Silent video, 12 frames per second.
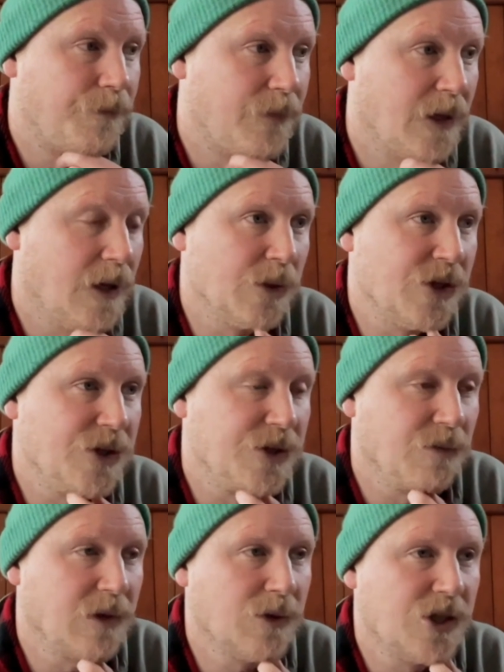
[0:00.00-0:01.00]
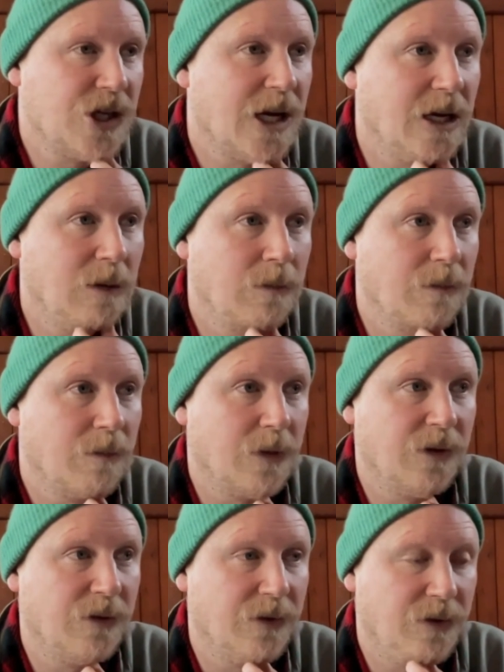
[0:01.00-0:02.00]
which is a real shame, but
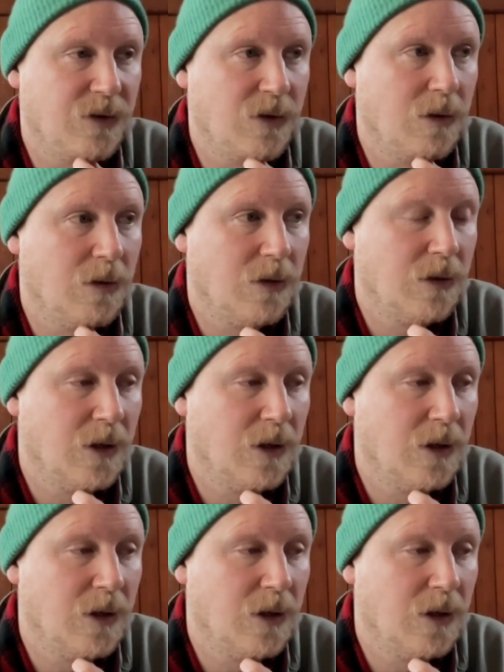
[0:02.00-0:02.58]
it's the truth.